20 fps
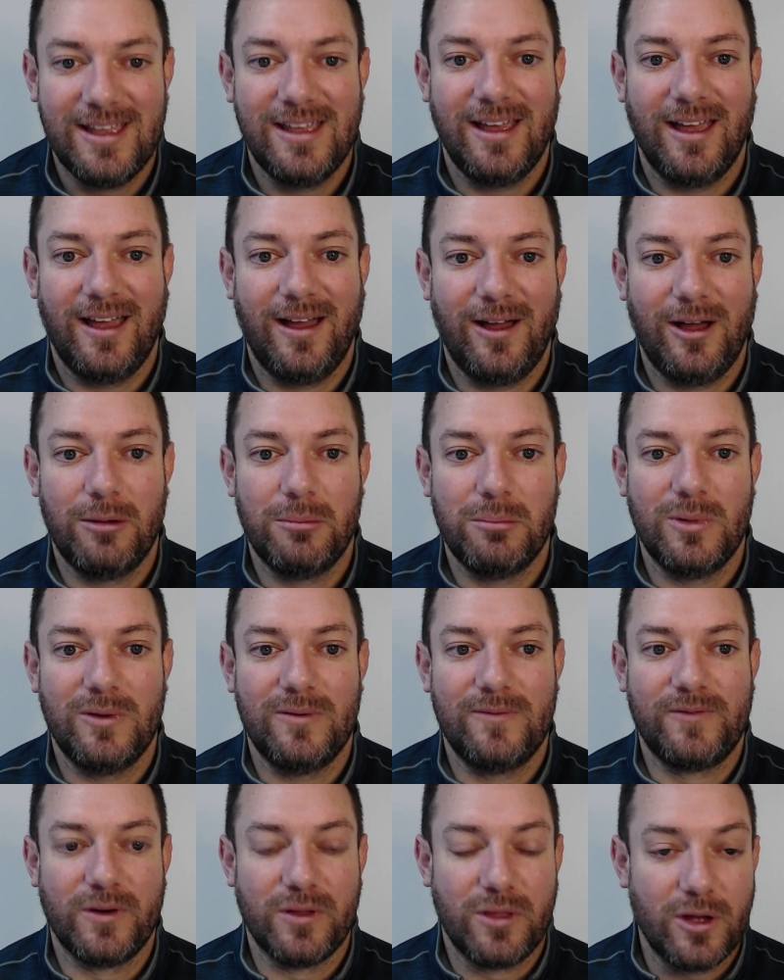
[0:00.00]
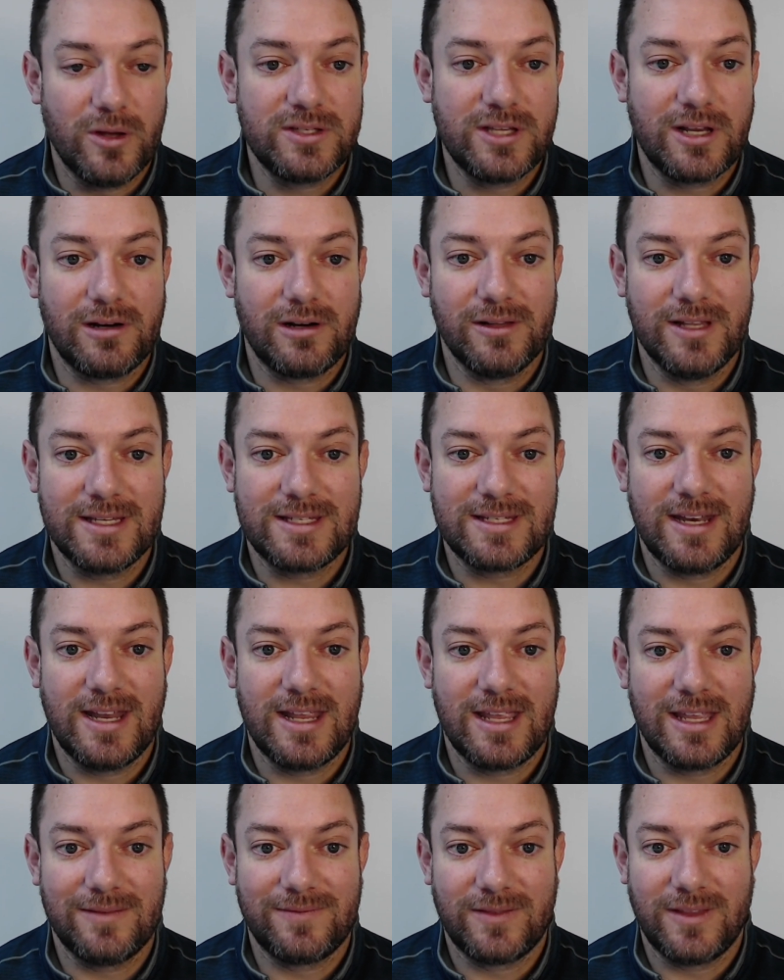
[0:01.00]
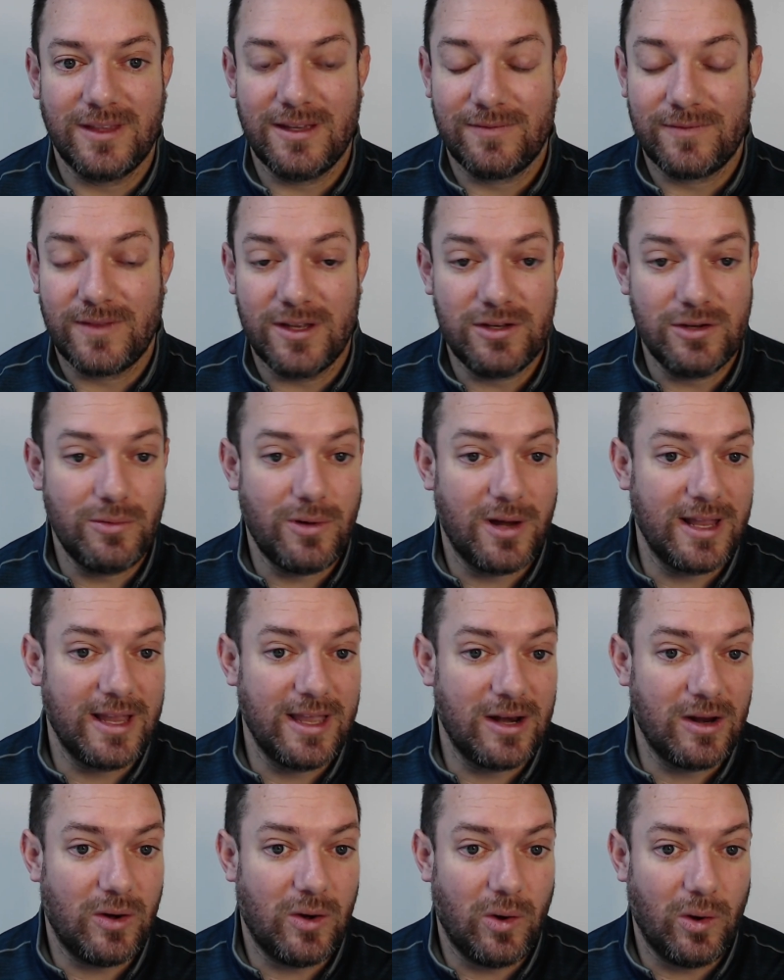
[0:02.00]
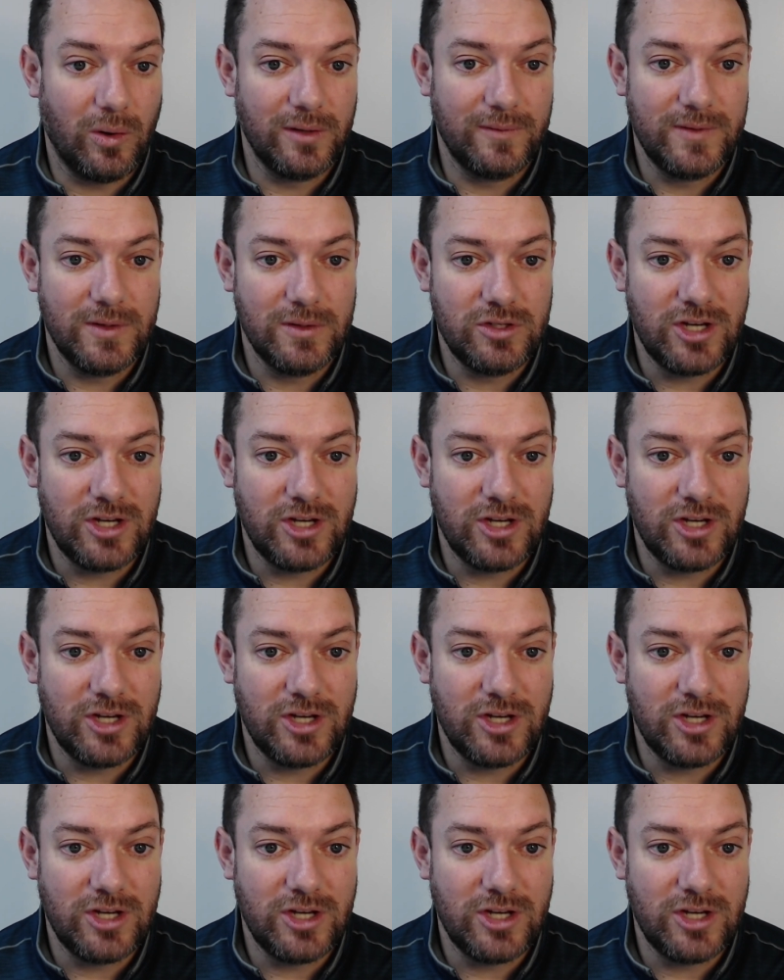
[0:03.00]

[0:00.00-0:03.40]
For those that are listening, if they do want to get a hold of you,